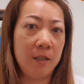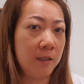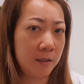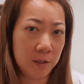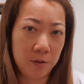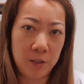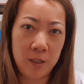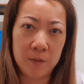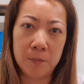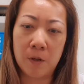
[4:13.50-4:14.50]
easier to
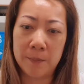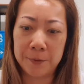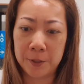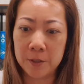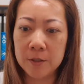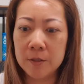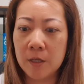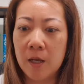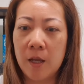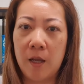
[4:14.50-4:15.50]
hit more balls,
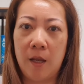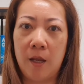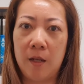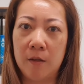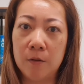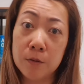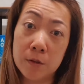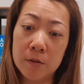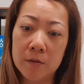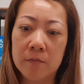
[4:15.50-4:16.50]
and
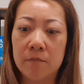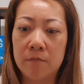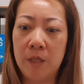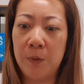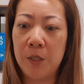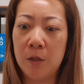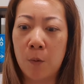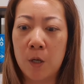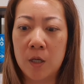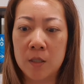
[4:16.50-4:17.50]
also maybe
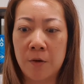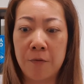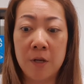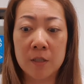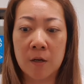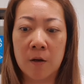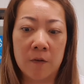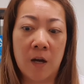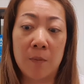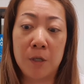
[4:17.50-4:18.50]
lowers the risk
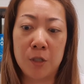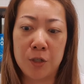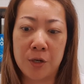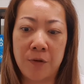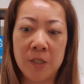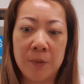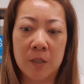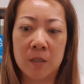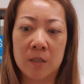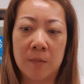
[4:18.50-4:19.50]
of arm injuries,
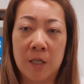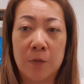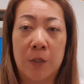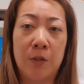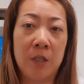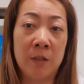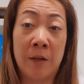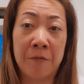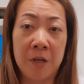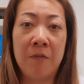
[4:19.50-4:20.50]
because sometimes when you hit
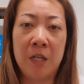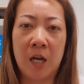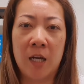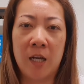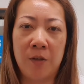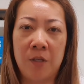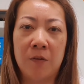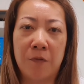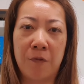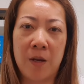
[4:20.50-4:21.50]
like really hard and you hit
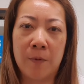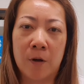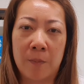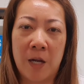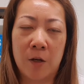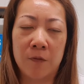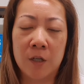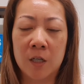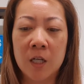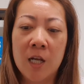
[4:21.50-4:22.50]
the frame or part of
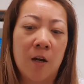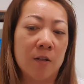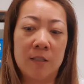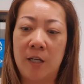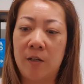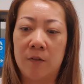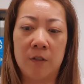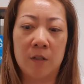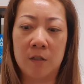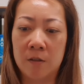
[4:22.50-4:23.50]
the side of
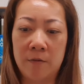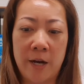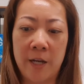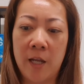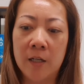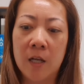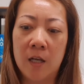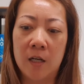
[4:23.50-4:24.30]
the racket